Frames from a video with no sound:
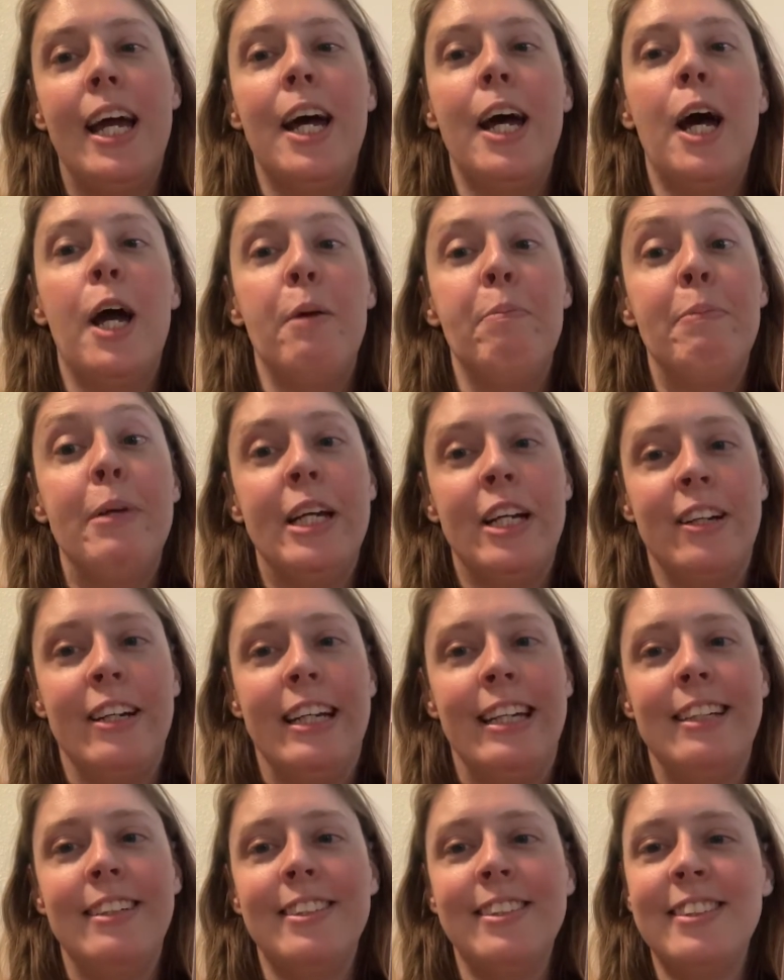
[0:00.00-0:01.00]

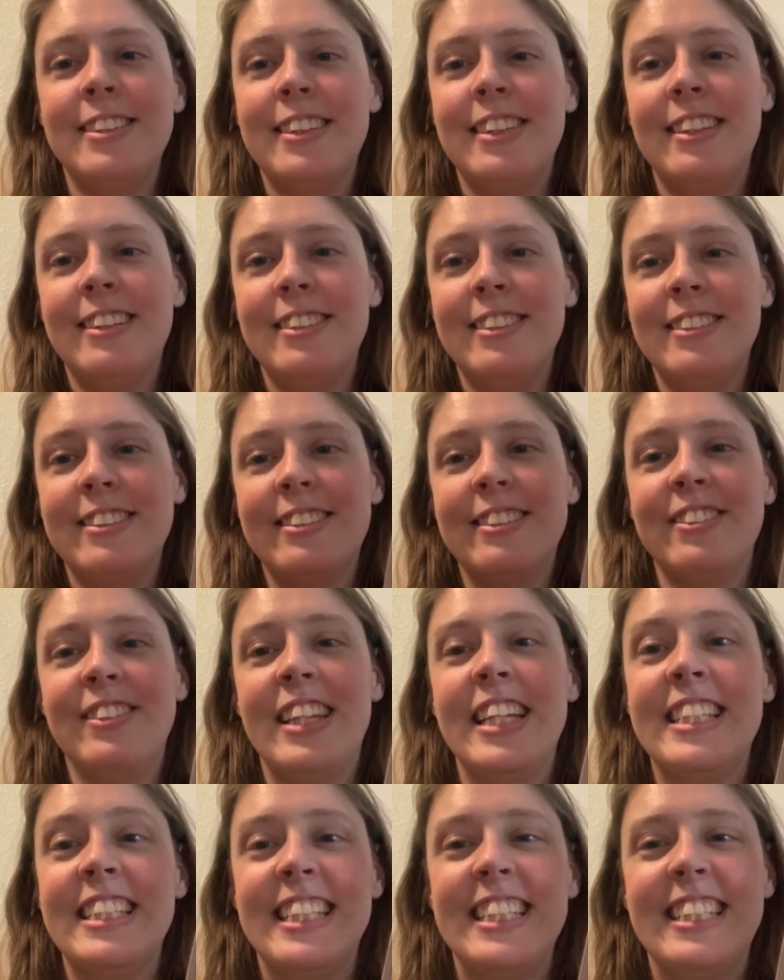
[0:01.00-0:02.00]
Hyperion.
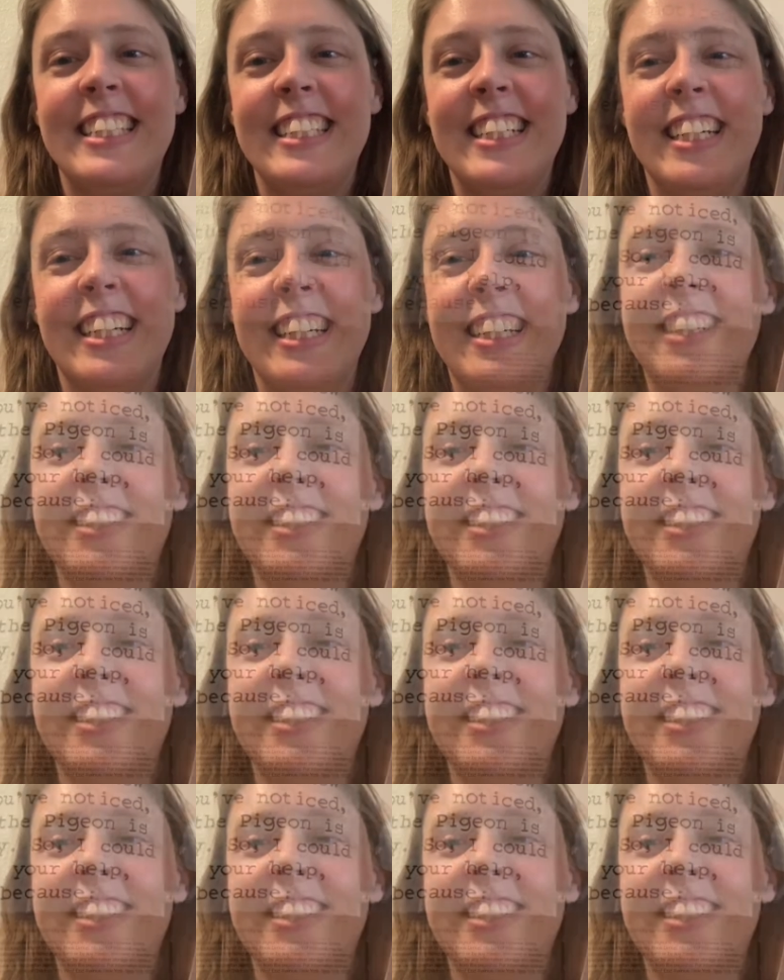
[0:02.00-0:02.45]
Let's get started.